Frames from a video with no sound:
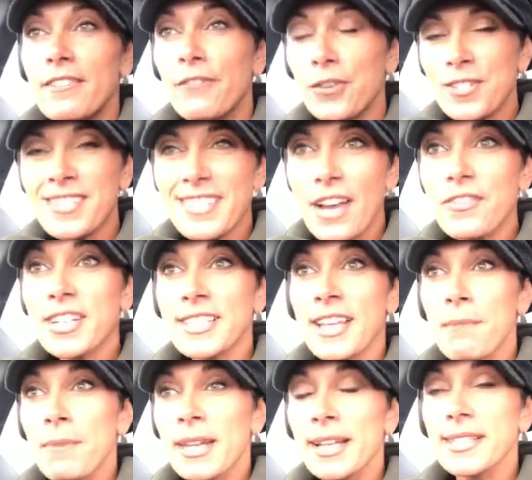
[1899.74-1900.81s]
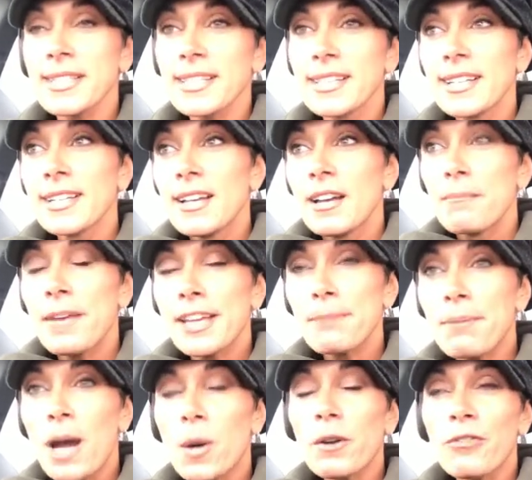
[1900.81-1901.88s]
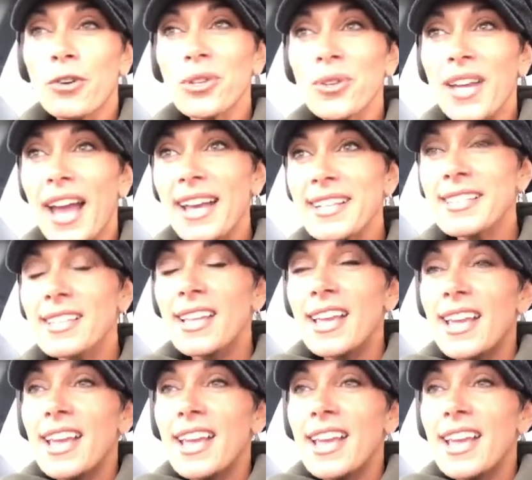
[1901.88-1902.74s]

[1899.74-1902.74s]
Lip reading: First 7 to 10 minutes. Make it powerful, you guys.